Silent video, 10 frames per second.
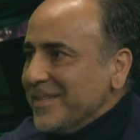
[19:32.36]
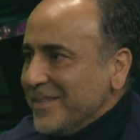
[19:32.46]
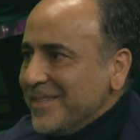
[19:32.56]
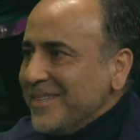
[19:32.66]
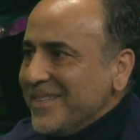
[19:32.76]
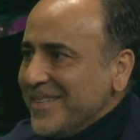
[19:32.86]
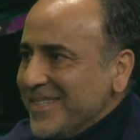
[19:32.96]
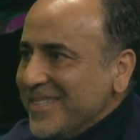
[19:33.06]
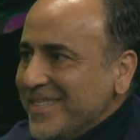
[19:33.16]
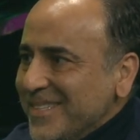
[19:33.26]
That makes
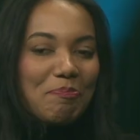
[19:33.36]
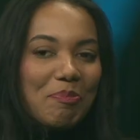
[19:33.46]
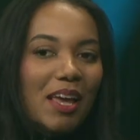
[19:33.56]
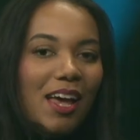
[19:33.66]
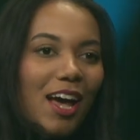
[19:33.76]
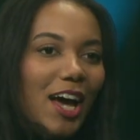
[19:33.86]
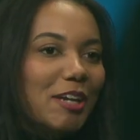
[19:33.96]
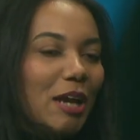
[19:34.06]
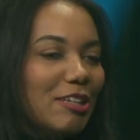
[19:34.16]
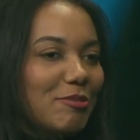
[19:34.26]
sense.
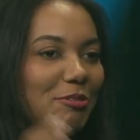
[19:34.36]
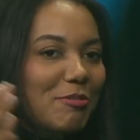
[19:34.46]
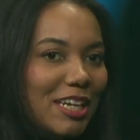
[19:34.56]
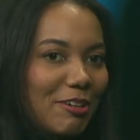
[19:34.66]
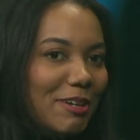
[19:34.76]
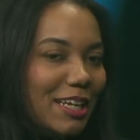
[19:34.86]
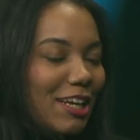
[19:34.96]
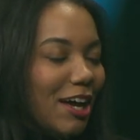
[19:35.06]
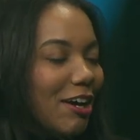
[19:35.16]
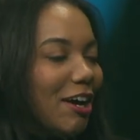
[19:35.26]
And as we're
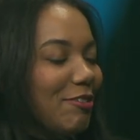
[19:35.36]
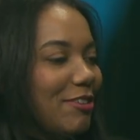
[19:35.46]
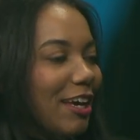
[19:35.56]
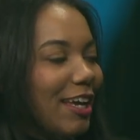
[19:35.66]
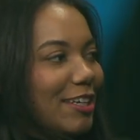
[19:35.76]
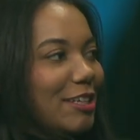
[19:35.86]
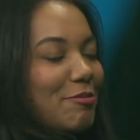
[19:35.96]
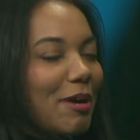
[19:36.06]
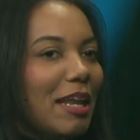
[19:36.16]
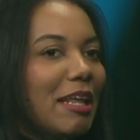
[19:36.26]
nearing uh, kind of the end
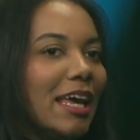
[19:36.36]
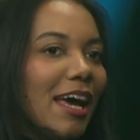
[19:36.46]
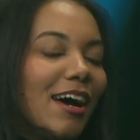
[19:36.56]
as well,